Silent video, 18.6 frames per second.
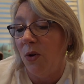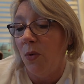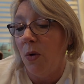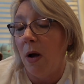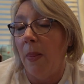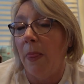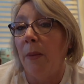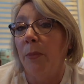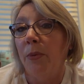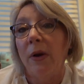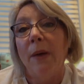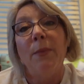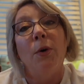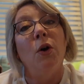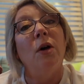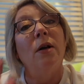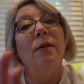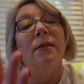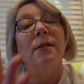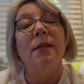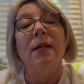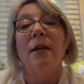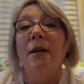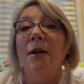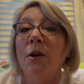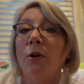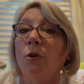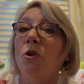review on the Prym hooks
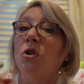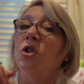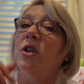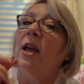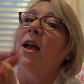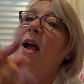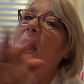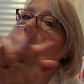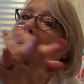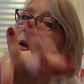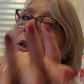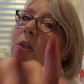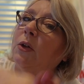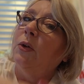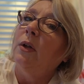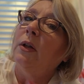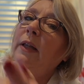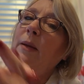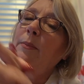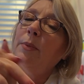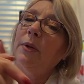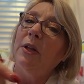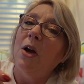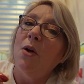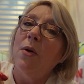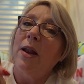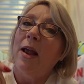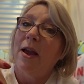crochet. I will include a link
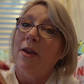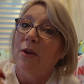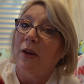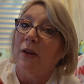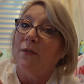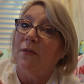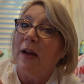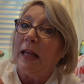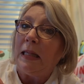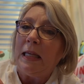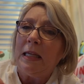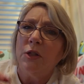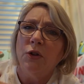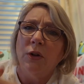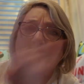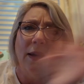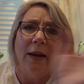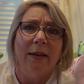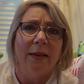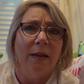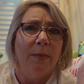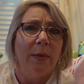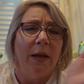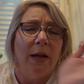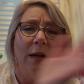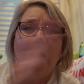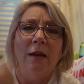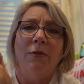below on how you can find these. You can get
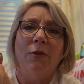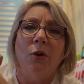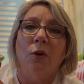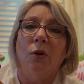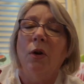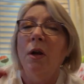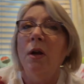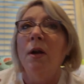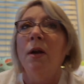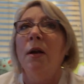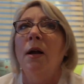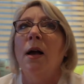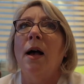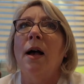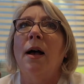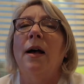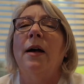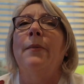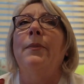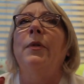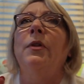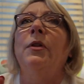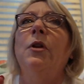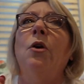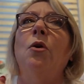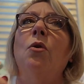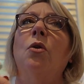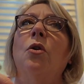them at any of your
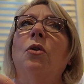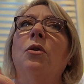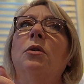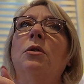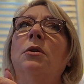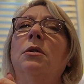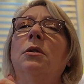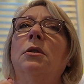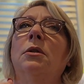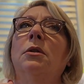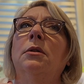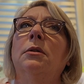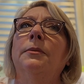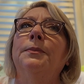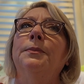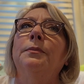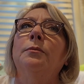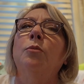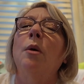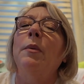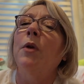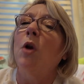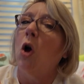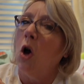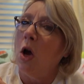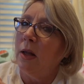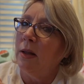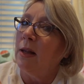local,
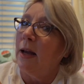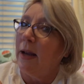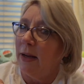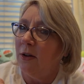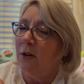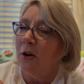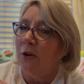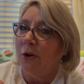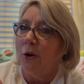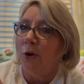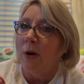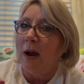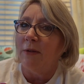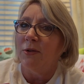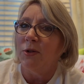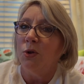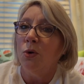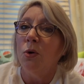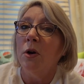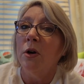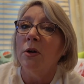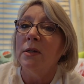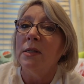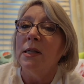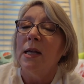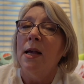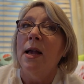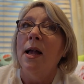probably online on your craft
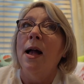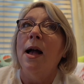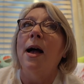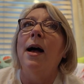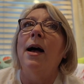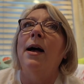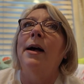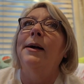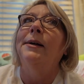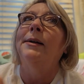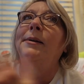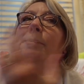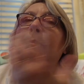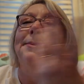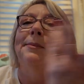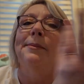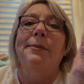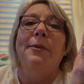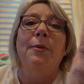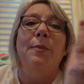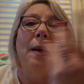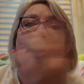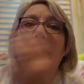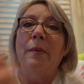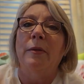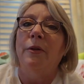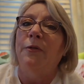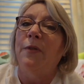stores. You
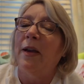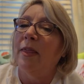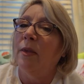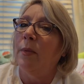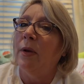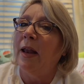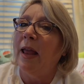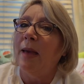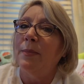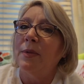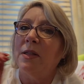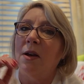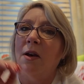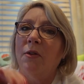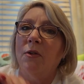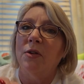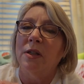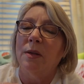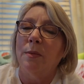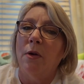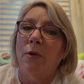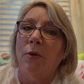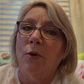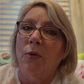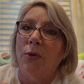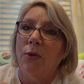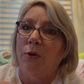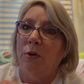might be able to find them on Amazon or some
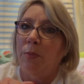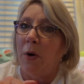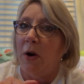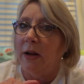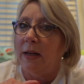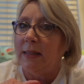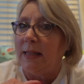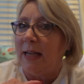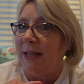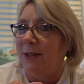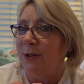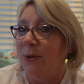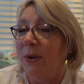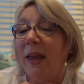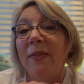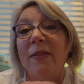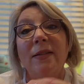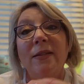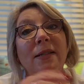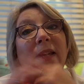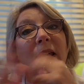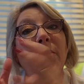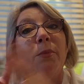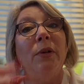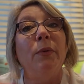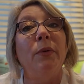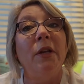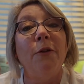other third-party site. So again, this is
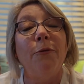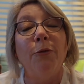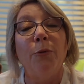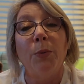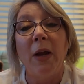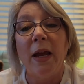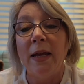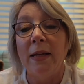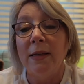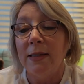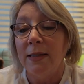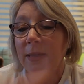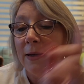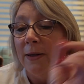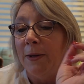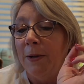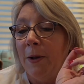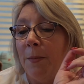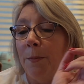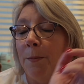Kimberly with Knit for Brains,